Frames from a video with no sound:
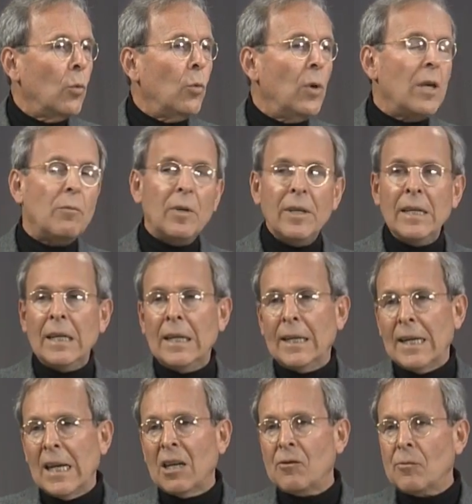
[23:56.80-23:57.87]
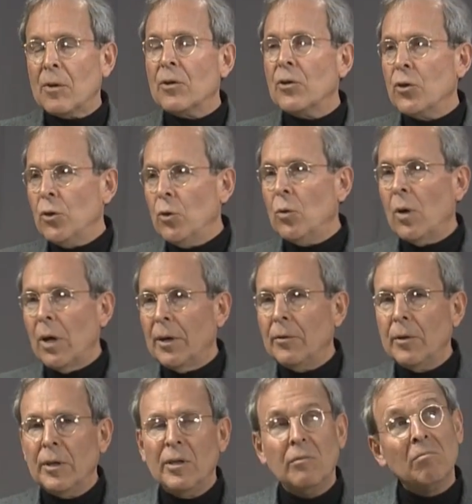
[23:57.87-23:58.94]
We would need an extra
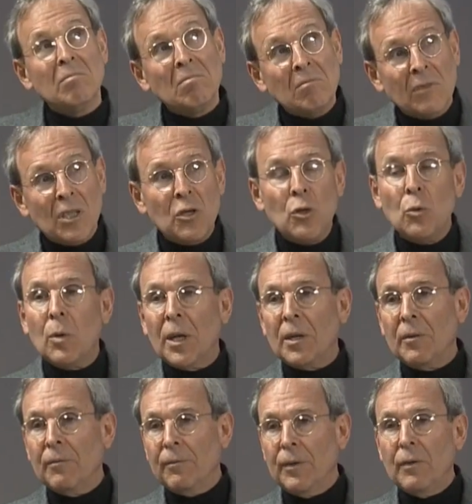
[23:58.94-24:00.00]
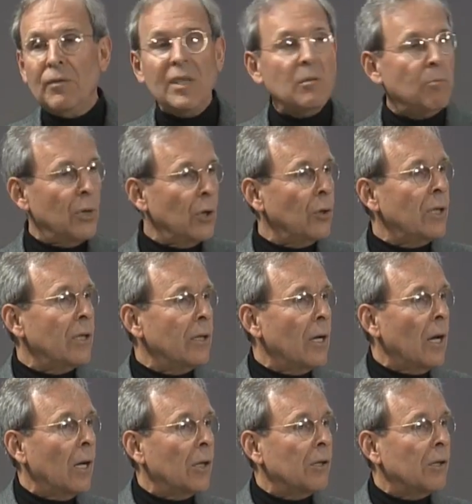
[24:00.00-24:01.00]
$200 to $250 billion